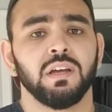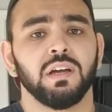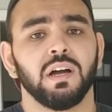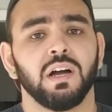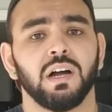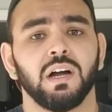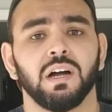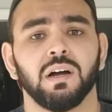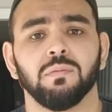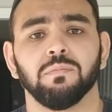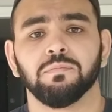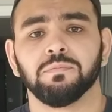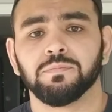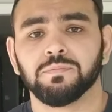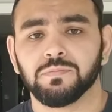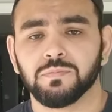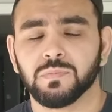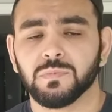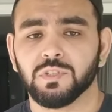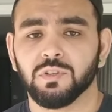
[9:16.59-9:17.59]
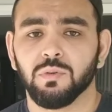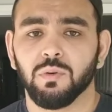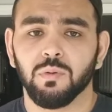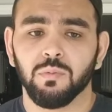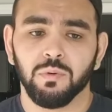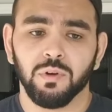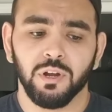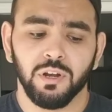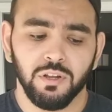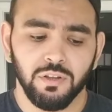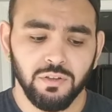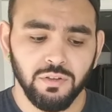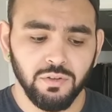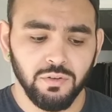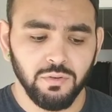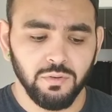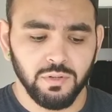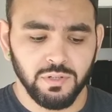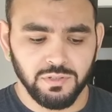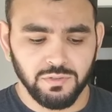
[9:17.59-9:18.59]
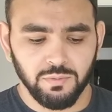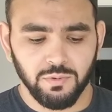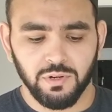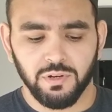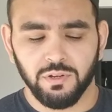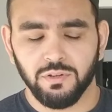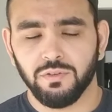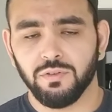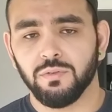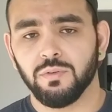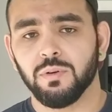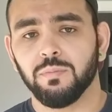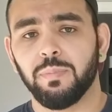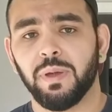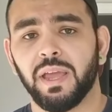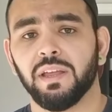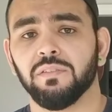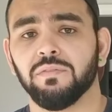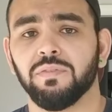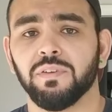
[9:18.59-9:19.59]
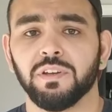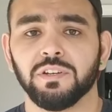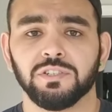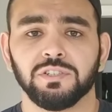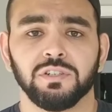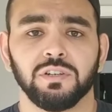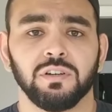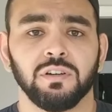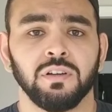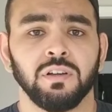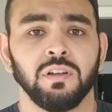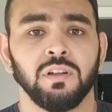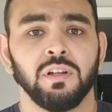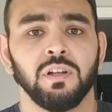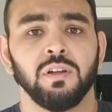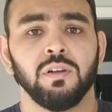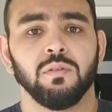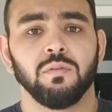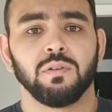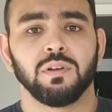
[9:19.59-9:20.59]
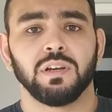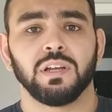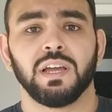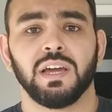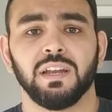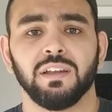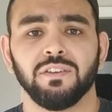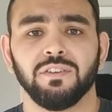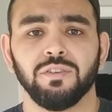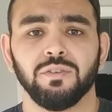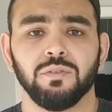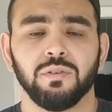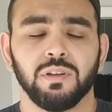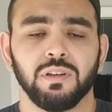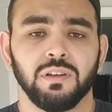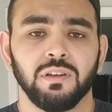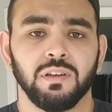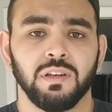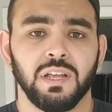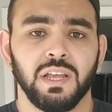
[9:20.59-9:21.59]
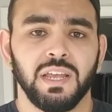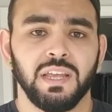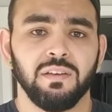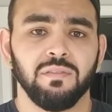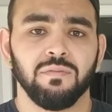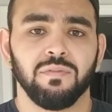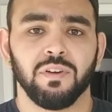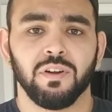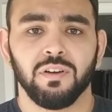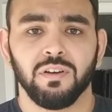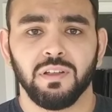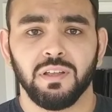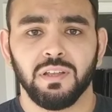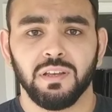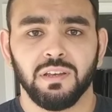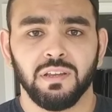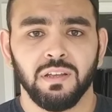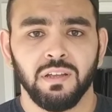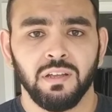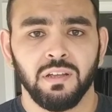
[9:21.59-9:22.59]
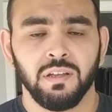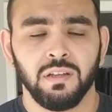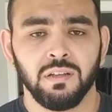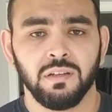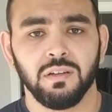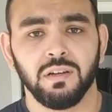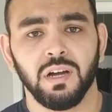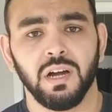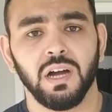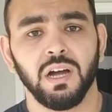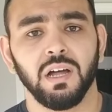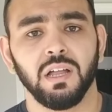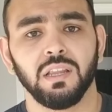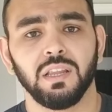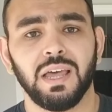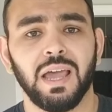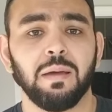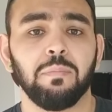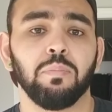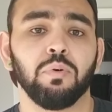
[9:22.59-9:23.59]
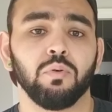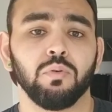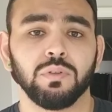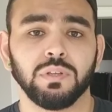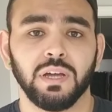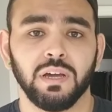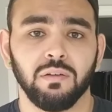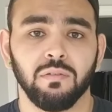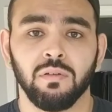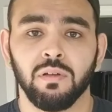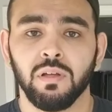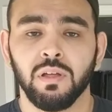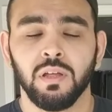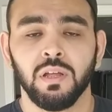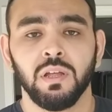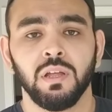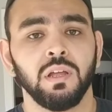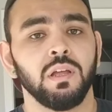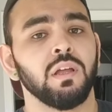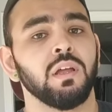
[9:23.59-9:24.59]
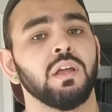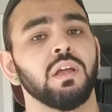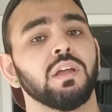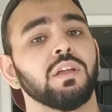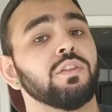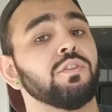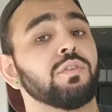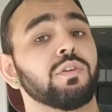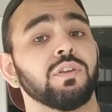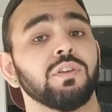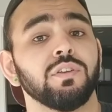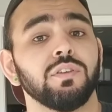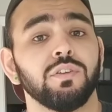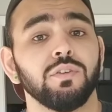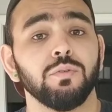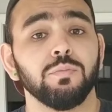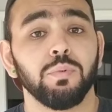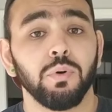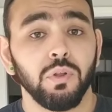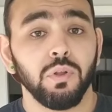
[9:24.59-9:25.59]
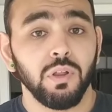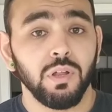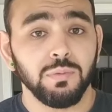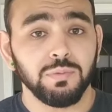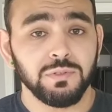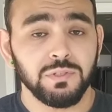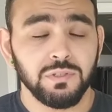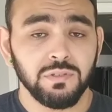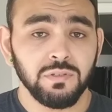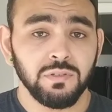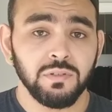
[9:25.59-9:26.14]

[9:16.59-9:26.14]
So what we're going to do is we're going to do a band finisher. We're going to kind of do an inverted lat pull down. You can do pull-ups.